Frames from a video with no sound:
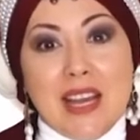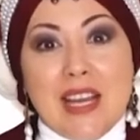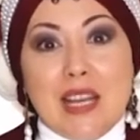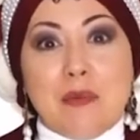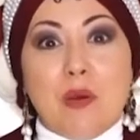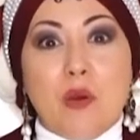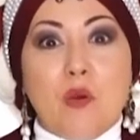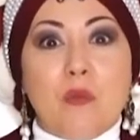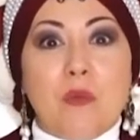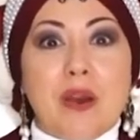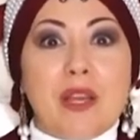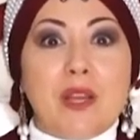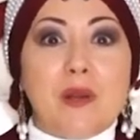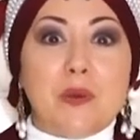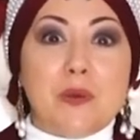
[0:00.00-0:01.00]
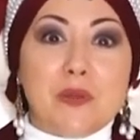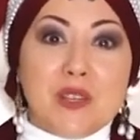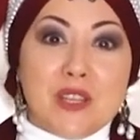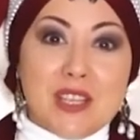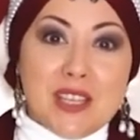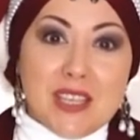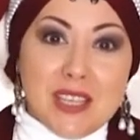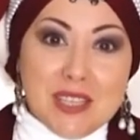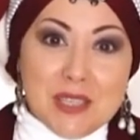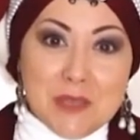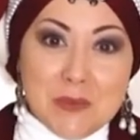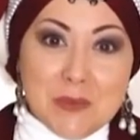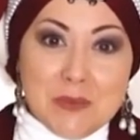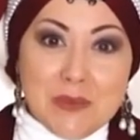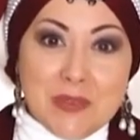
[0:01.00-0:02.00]
or with any of my
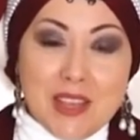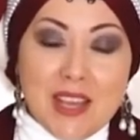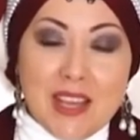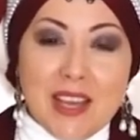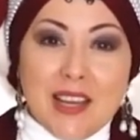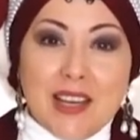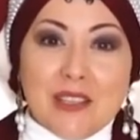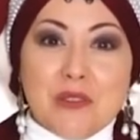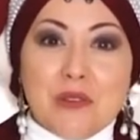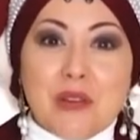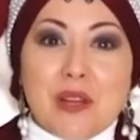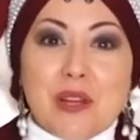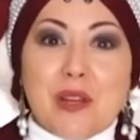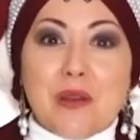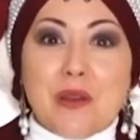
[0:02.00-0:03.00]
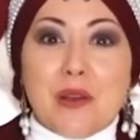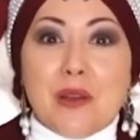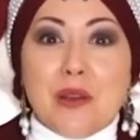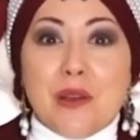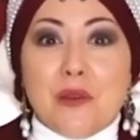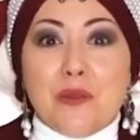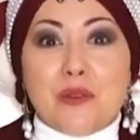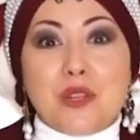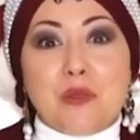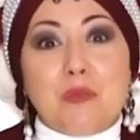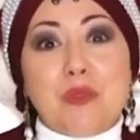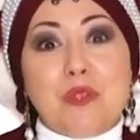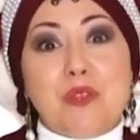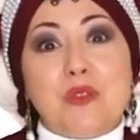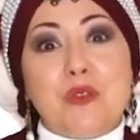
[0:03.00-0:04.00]
students who have personally
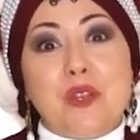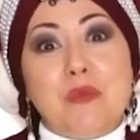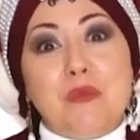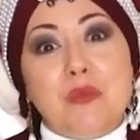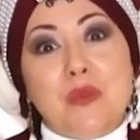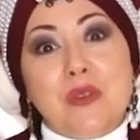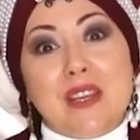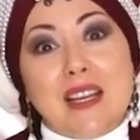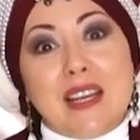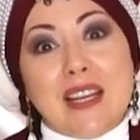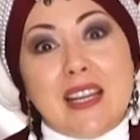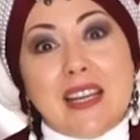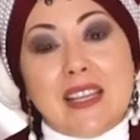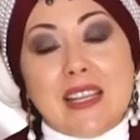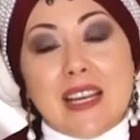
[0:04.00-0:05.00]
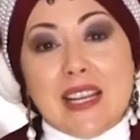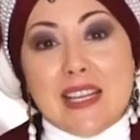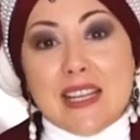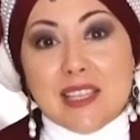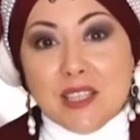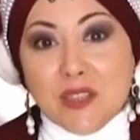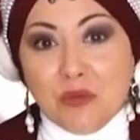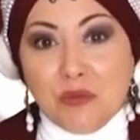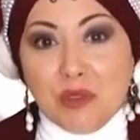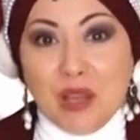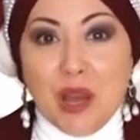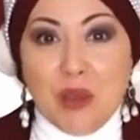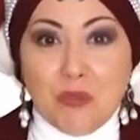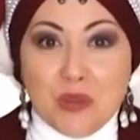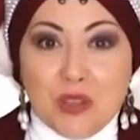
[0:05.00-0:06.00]
been studying it with me for
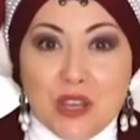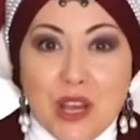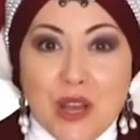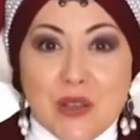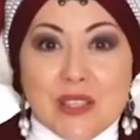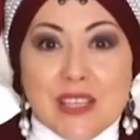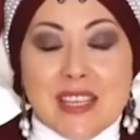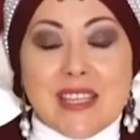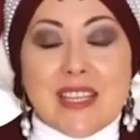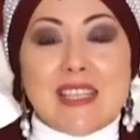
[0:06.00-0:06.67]
many years